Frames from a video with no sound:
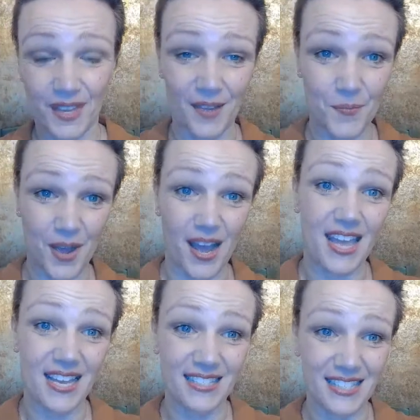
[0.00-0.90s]
And
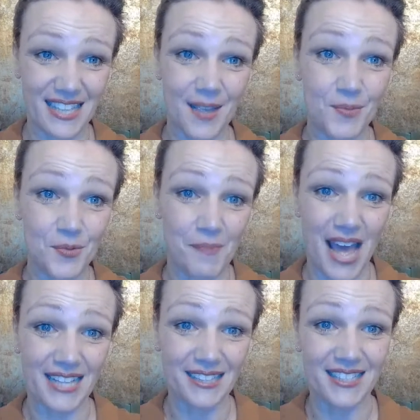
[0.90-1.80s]
by stable
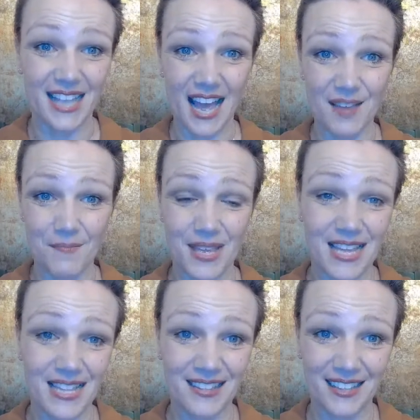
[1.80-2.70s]
magnet, I
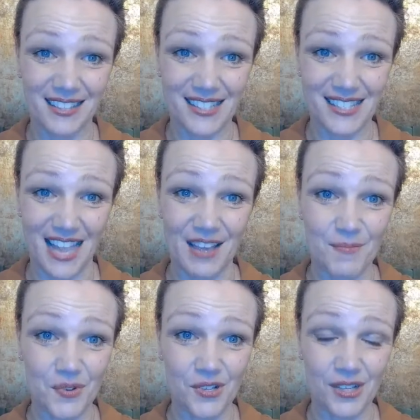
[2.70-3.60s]
mean that the
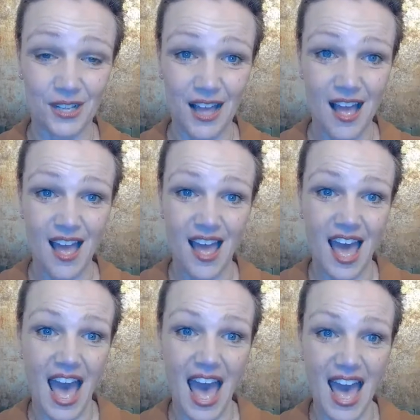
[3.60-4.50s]
stable
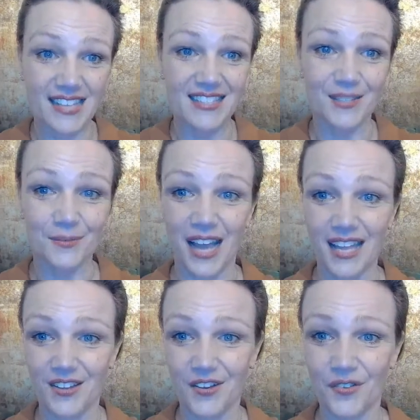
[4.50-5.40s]
has some
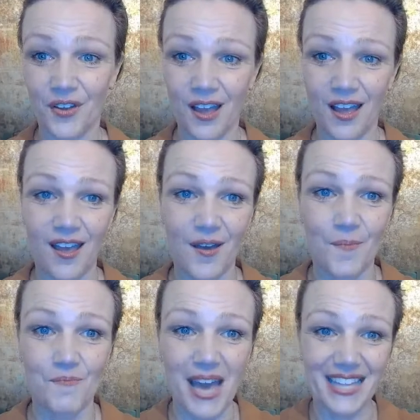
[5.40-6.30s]
kind of
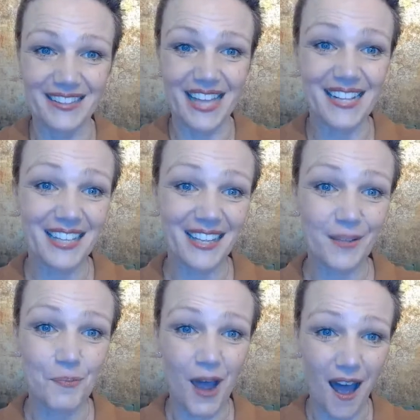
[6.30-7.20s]

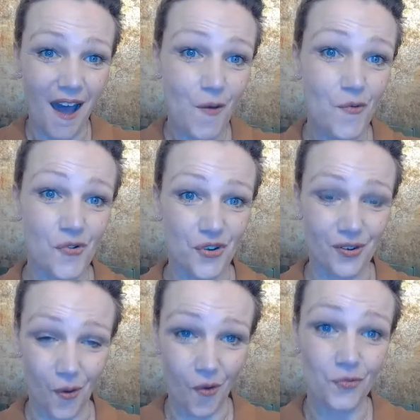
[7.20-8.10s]
magnetic
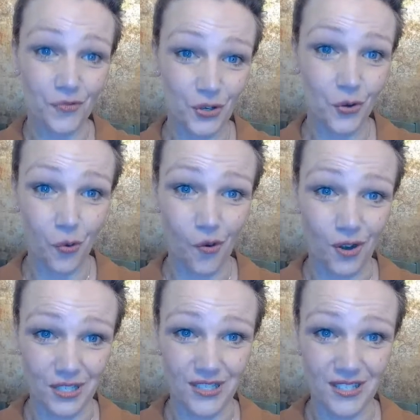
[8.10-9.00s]
power over the
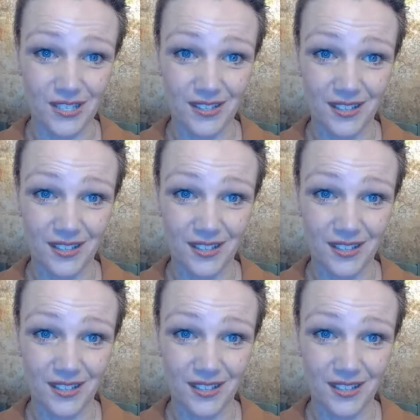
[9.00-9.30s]
horse.